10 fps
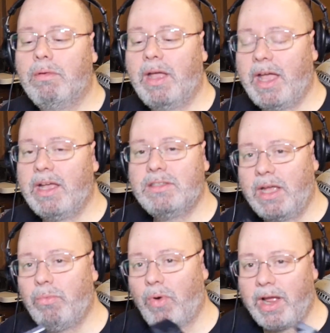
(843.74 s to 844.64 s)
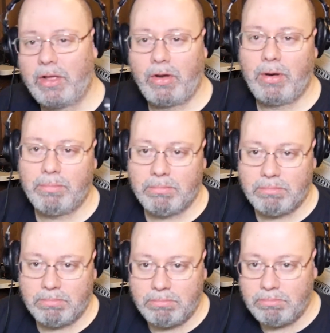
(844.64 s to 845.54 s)
as a regular,
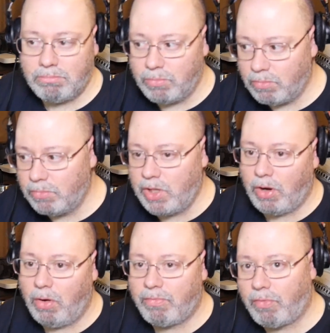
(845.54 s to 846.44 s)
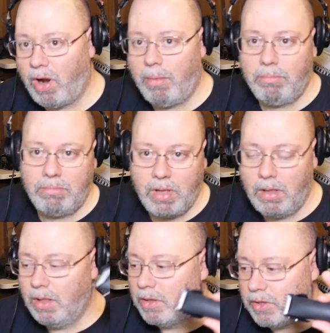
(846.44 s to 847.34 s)
you know, from,
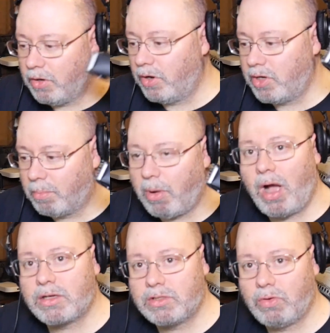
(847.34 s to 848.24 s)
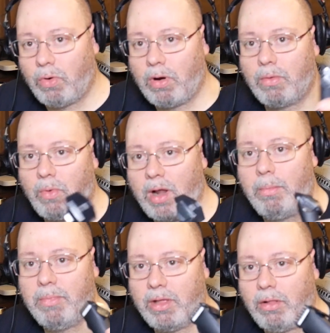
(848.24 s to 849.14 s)
you know, your box store
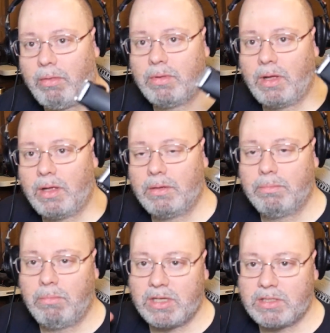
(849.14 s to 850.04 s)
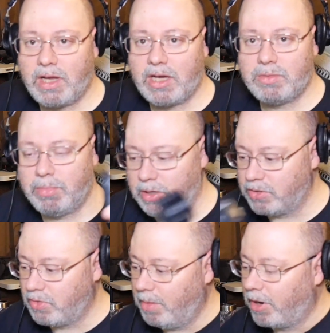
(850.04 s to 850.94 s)
run-of-mill mustache beard
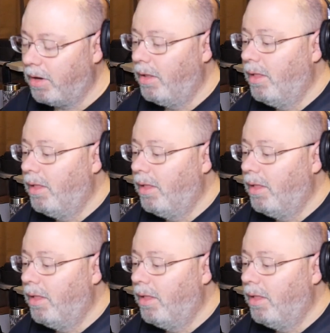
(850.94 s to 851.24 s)
trimmer.